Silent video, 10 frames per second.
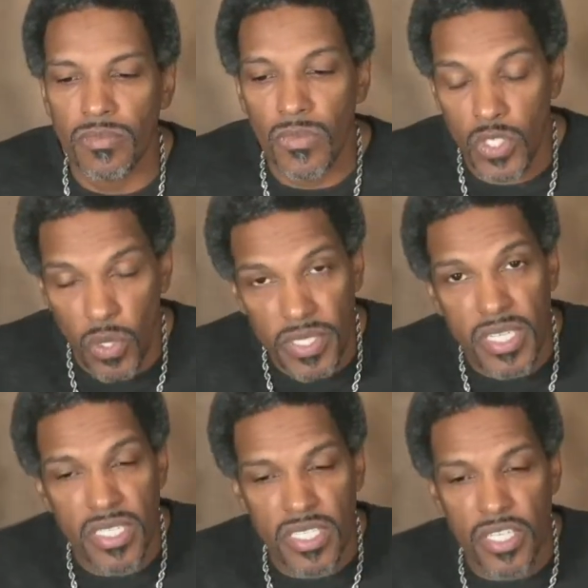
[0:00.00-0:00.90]
So it's
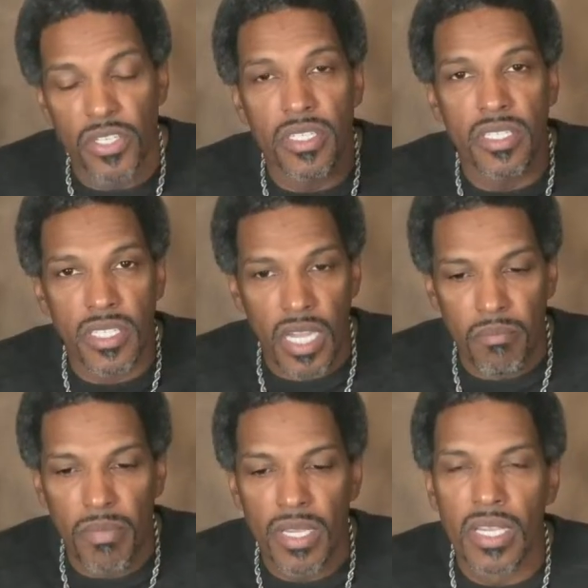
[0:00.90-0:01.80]
considered
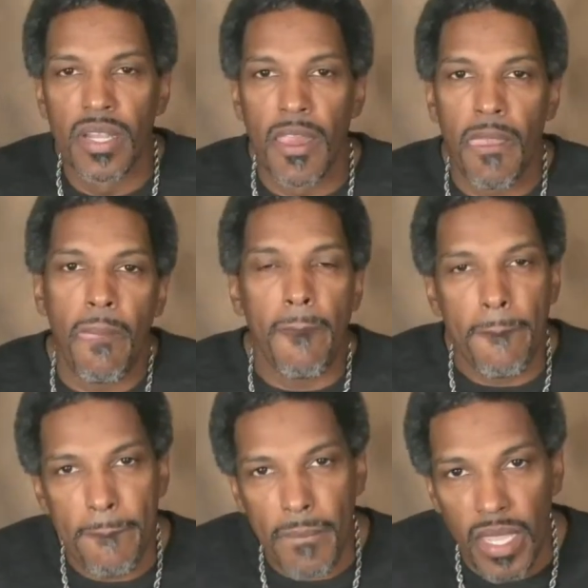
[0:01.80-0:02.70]
dumb.
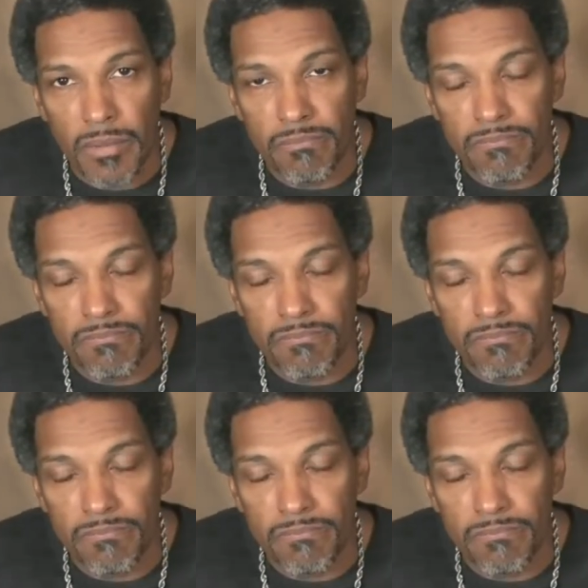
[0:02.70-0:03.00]
Okay.